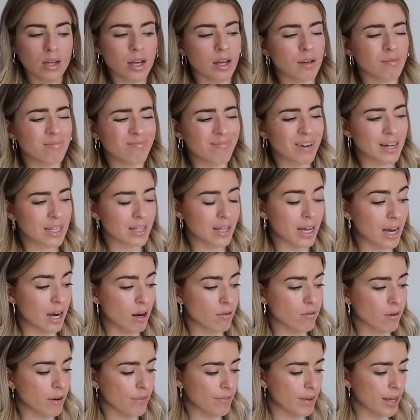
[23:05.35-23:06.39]
I'm at
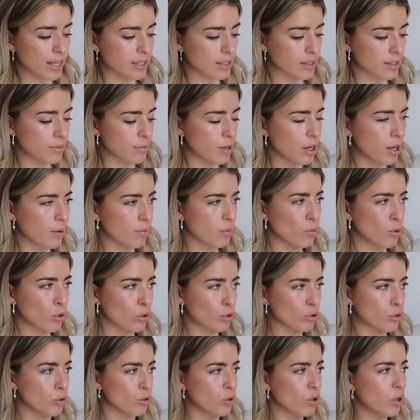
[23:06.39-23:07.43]
a rough guesstimate, I'm
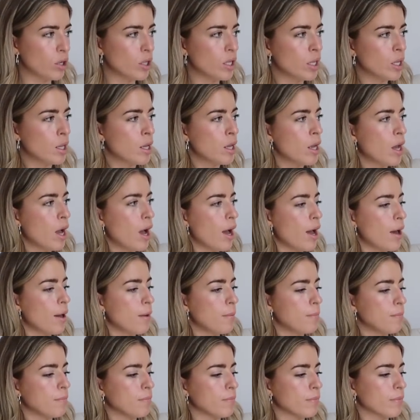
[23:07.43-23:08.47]
not sure.
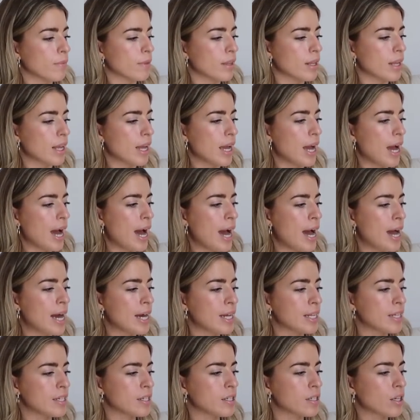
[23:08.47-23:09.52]
Um,
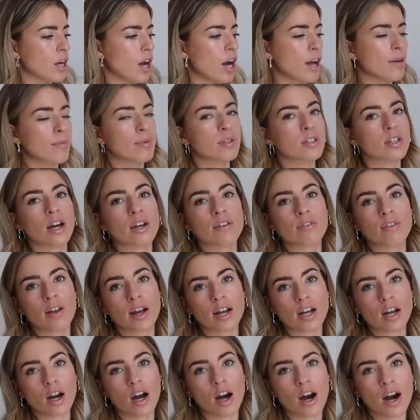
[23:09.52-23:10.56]
and I was kind of
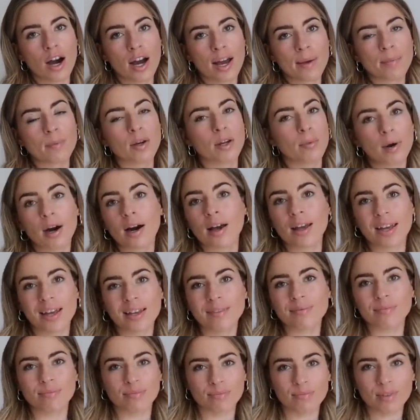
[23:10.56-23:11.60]
like, I'm gonna buy it.
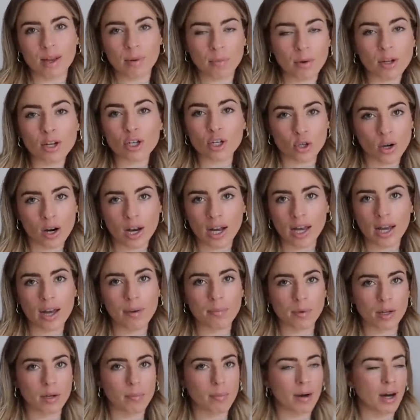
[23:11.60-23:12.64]
I'm gonna try it,
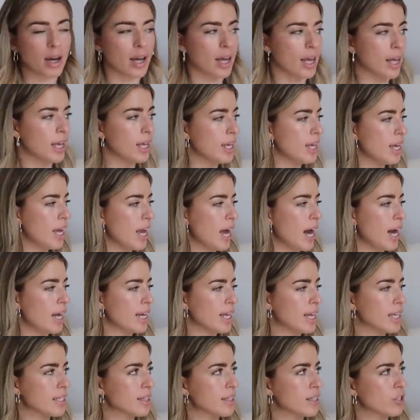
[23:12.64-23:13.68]
I'm gonna buy it.
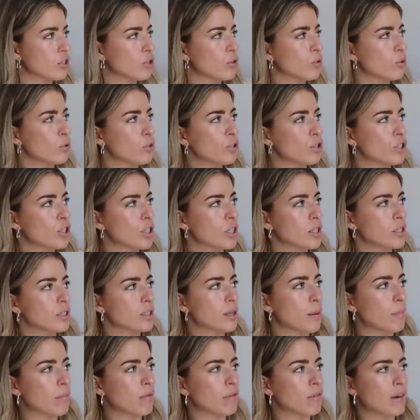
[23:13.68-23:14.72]
And it's this gorgeous
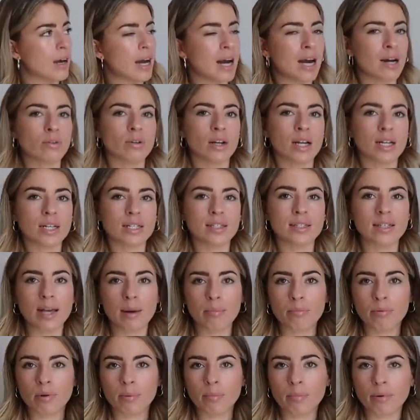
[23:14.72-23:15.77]
brown like
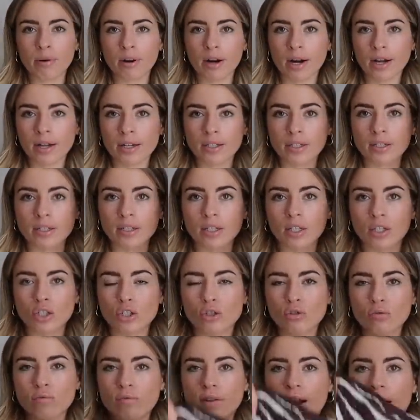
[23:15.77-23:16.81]
zebra print
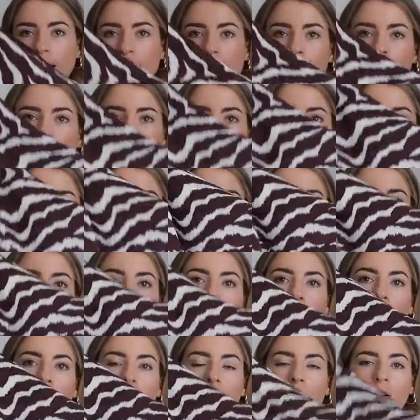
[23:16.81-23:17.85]
dress. It's
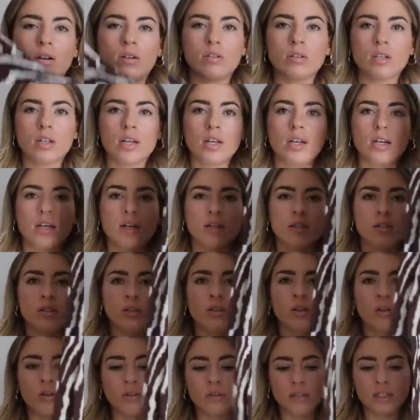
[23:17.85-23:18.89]
super long, it's
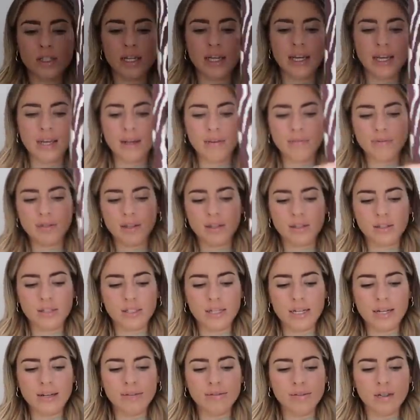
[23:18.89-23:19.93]
long sleeves. The
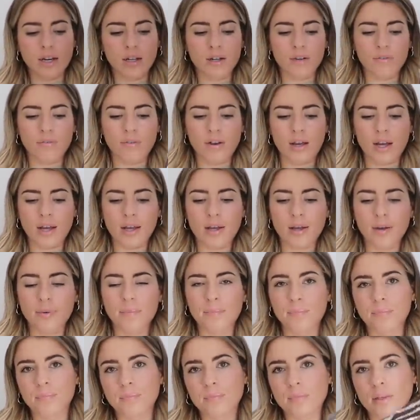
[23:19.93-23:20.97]
sleeves kind of like
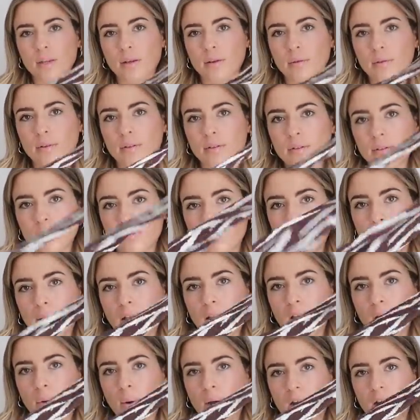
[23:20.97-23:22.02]

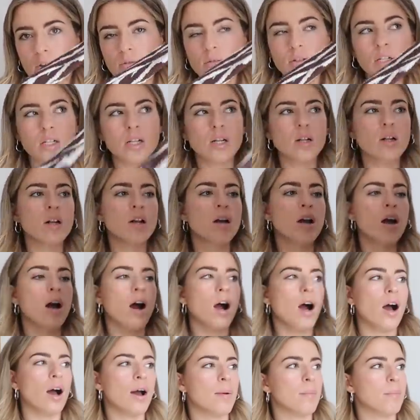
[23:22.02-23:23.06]
bellow out.
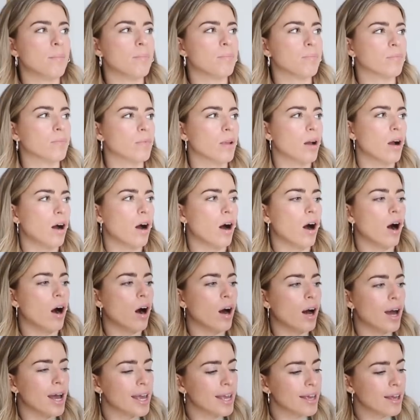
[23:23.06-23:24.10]
Um,
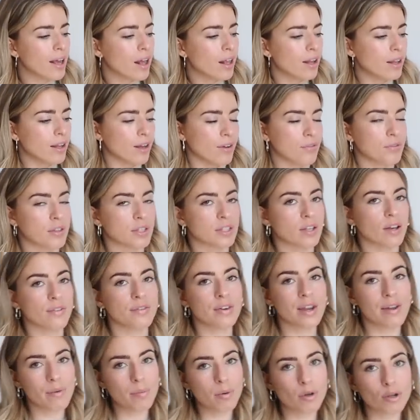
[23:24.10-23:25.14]
I love this. I've
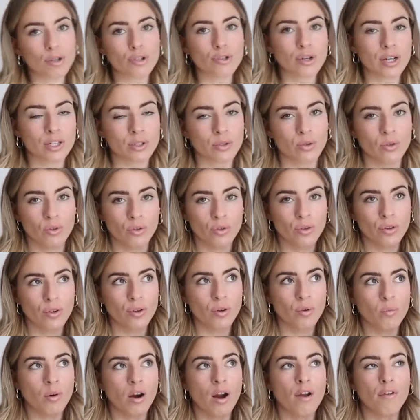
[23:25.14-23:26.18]
never put a dress on
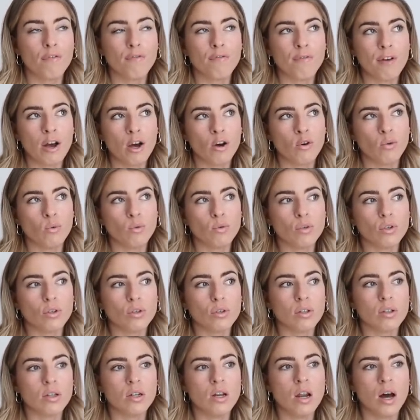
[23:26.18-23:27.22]
where I felt
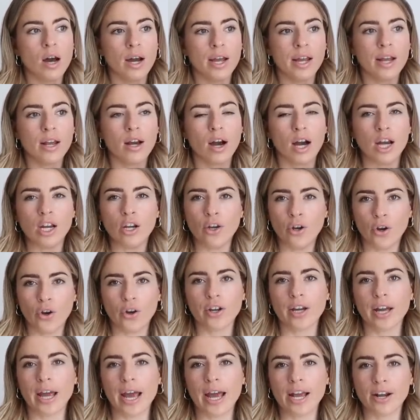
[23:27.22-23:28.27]
like I look
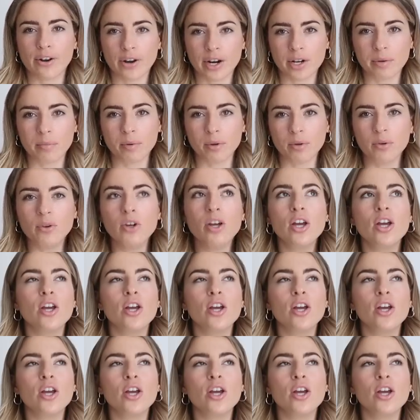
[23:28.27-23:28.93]
incredible.